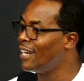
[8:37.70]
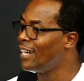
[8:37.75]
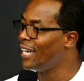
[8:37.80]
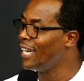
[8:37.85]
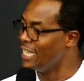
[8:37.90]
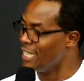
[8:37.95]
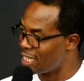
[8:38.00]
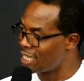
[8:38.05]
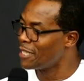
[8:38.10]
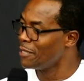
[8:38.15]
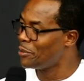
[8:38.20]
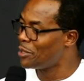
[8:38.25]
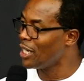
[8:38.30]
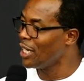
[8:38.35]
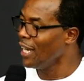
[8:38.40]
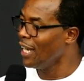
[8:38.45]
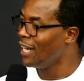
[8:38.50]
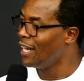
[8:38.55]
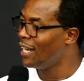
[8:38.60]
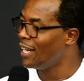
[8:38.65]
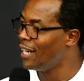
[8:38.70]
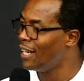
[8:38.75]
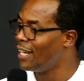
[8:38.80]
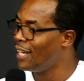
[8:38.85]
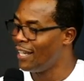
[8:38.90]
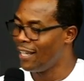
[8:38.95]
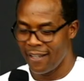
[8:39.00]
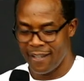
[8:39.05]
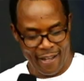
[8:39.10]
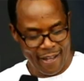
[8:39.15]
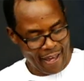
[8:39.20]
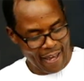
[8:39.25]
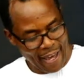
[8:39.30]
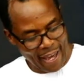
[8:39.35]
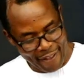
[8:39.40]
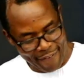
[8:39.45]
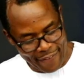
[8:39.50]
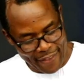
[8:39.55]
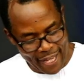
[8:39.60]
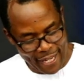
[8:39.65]
in scripture,
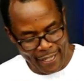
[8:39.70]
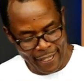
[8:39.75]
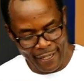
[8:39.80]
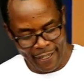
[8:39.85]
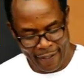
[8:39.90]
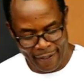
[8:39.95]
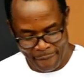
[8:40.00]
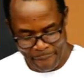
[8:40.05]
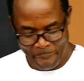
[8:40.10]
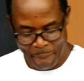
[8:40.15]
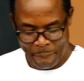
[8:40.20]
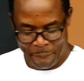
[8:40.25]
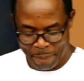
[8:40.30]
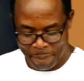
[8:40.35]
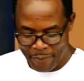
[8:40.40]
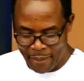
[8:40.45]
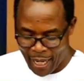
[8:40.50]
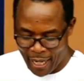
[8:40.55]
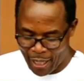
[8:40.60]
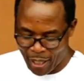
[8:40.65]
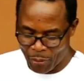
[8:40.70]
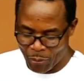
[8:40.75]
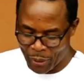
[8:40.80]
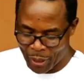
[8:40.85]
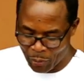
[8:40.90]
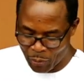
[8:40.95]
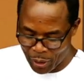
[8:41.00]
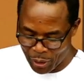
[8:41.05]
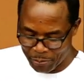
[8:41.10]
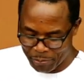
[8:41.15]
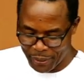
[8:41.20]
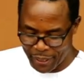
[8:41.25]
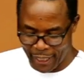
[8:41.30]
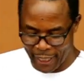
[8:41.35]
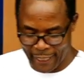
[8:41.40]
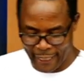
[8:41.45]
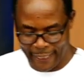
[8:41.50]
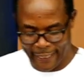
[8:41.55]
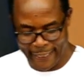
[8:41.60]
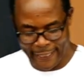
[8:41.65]
and then we will
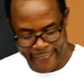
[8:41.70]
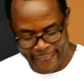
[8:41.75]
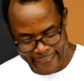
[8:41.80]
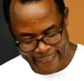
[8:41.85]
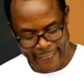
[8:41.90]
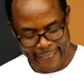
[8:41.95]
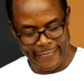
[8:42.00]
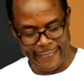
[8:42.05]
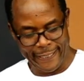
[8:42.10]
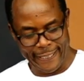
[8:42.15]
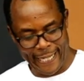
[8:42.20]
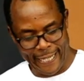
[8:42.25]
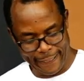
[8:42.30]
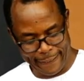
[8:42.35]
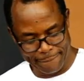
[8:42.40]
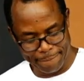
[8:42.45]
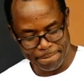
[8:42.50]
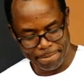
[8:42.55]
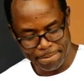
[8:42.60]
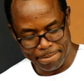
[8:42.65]
be done.